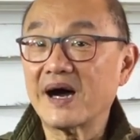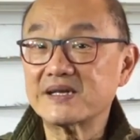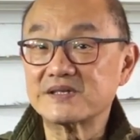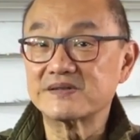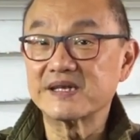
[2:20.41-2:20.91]
eye
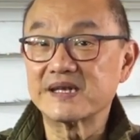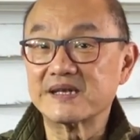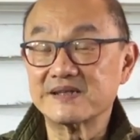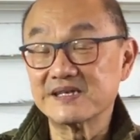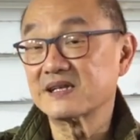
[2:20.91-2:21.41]
into
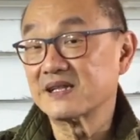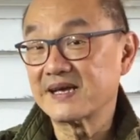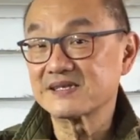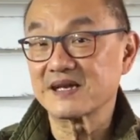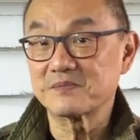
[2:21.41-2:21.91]
thinking these are
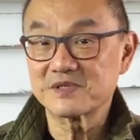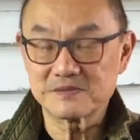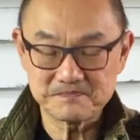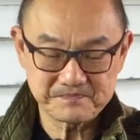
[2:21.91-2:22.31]
lace-ups.